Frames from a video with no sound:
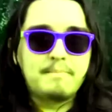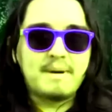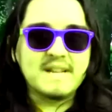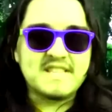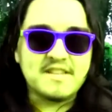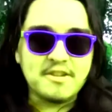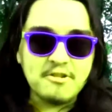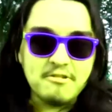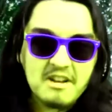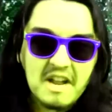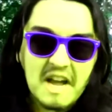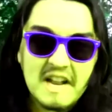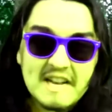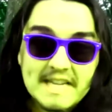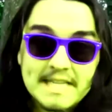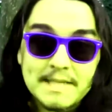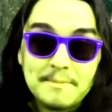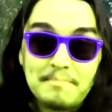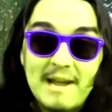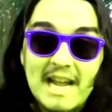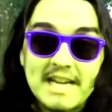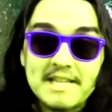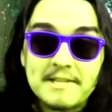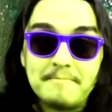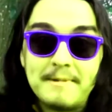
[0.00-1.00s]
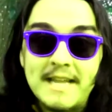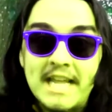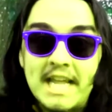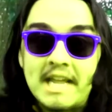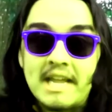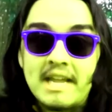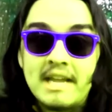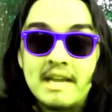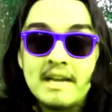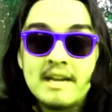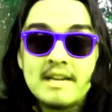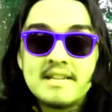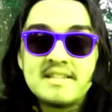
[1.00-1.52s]
But do not expect
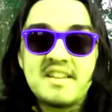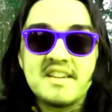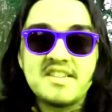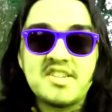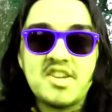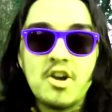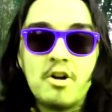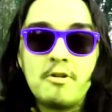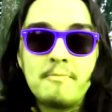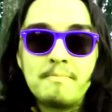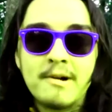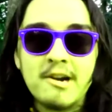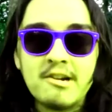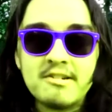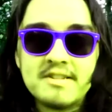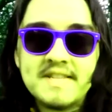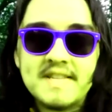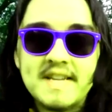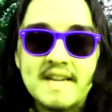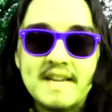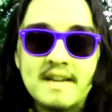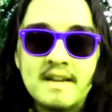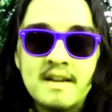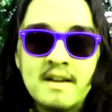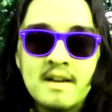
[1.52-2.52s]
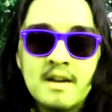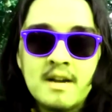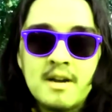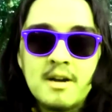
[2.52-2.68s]
me to show mercy